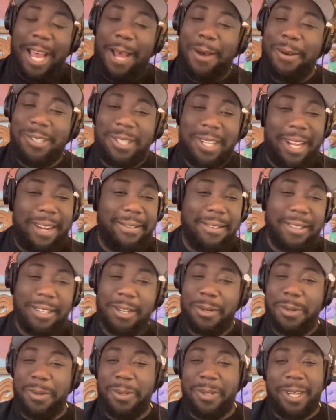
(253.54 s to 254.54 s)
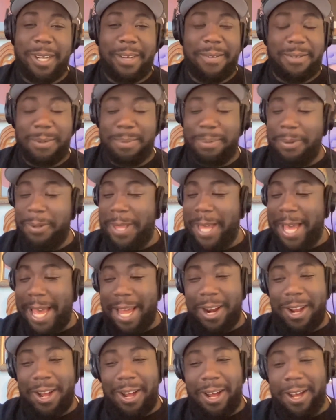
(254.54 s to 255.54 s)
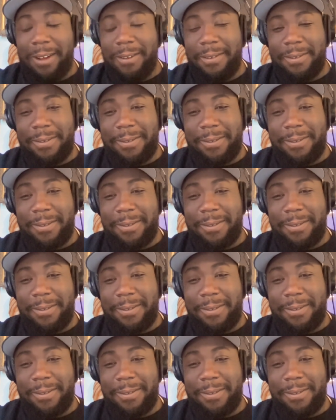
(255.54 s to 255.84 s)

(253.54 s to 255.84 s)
was never cool enough to pull that off.